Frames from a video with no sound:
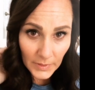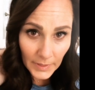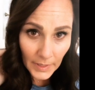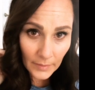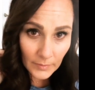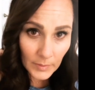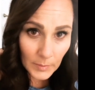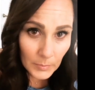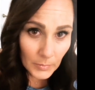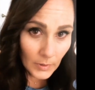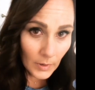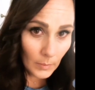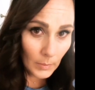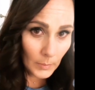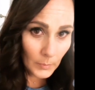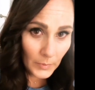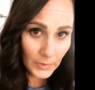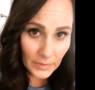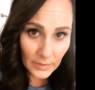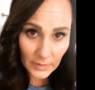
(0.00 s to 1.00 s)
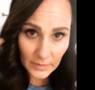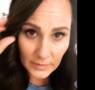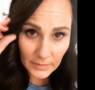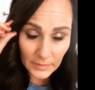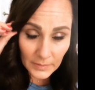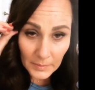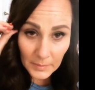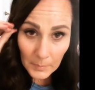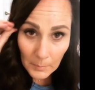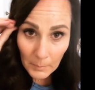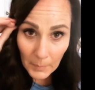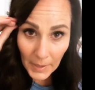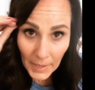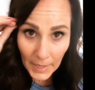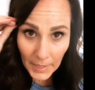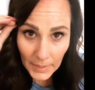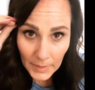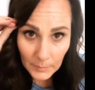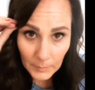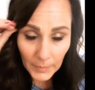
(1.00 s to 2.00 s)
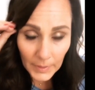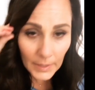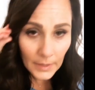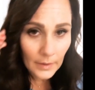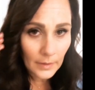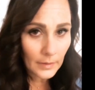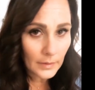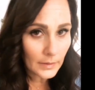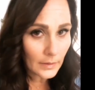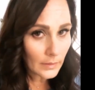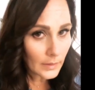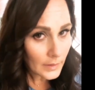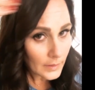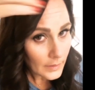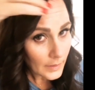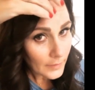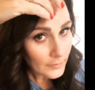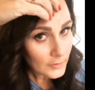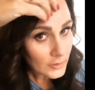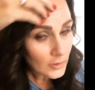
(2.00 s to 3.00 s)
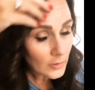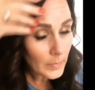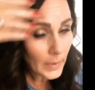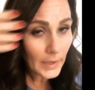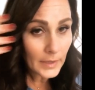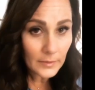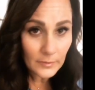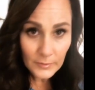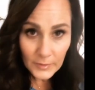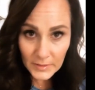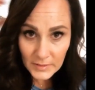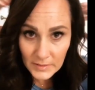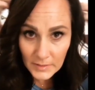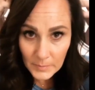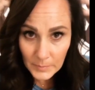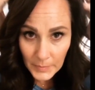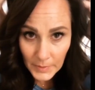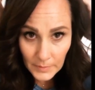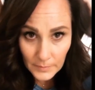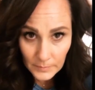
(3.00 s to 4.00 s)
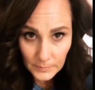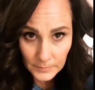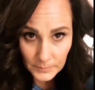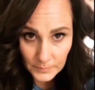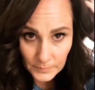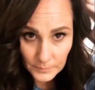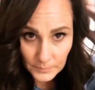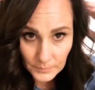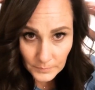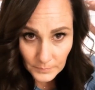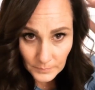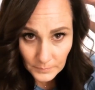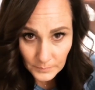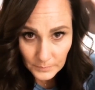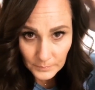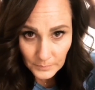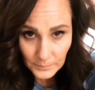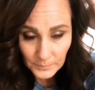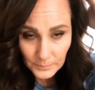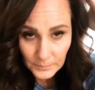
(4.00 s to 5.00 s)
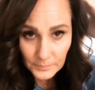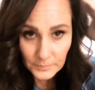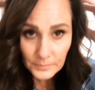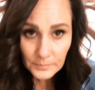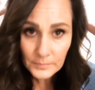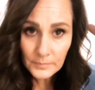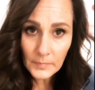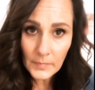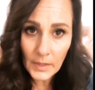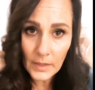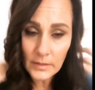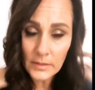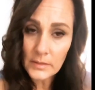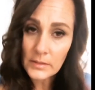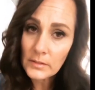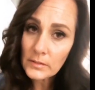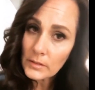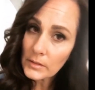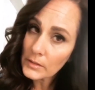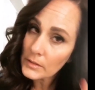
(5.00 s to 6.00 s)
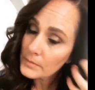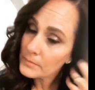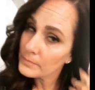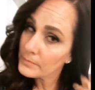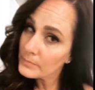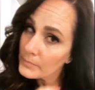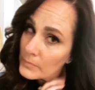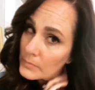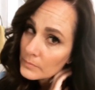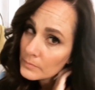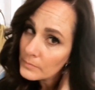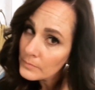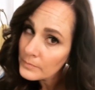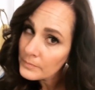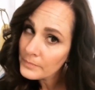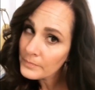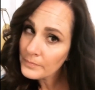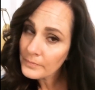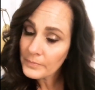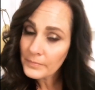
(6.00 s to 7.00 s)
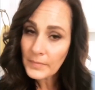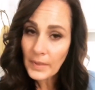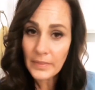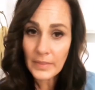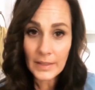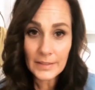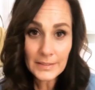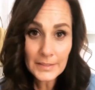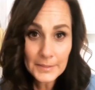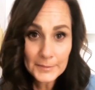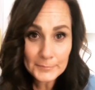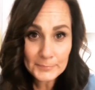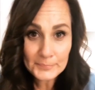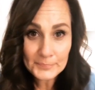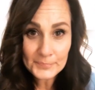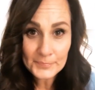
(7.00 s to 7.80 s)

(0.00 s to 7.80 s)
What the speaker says: I have a problem with this bang in my hair, and I'll have to go back and fix it, but that doesn't look. And that's it.